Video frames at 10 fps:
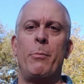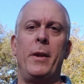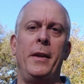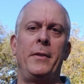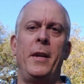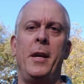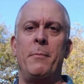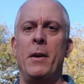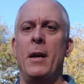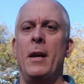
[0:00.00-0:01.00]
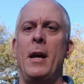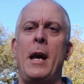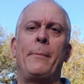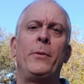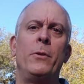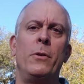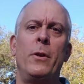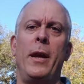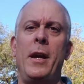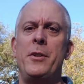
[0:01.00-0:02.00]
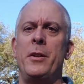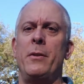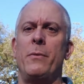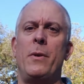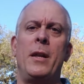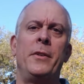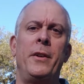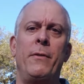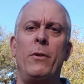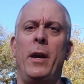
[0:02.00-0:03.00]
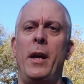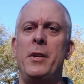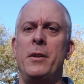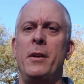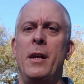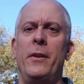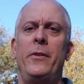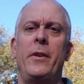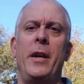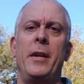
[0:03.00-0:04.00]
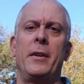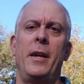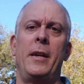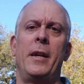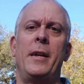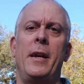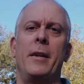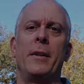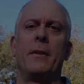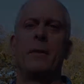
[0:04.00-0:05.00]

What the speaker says: place name, absolute location, relative location, site, and identity.